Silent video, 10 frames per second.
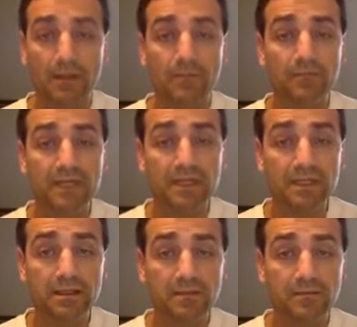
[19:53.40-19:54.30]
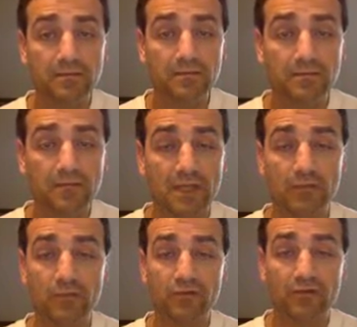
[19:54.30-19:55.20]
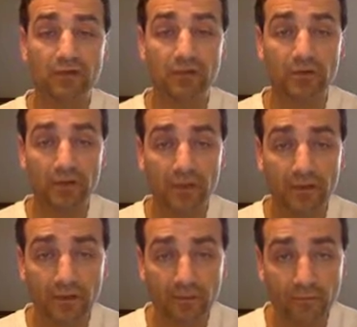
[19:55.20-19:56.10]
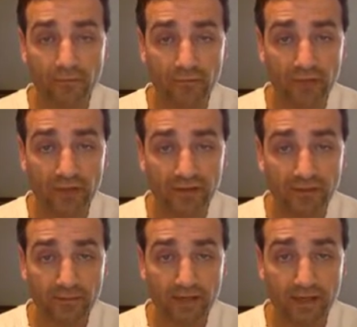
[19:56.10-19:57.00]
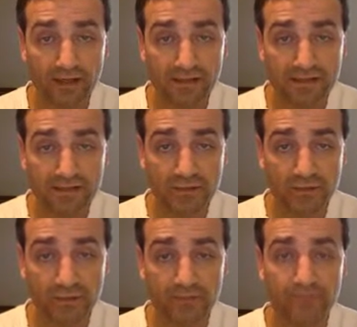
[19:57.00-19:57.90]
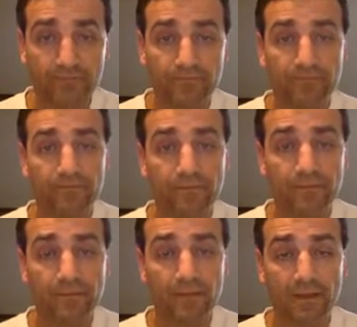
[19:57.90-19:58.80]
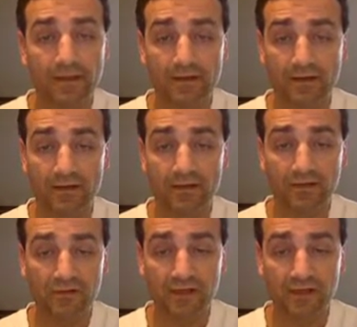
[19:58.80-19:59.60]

B, it moves slower, therefore it deposits more. And down here's that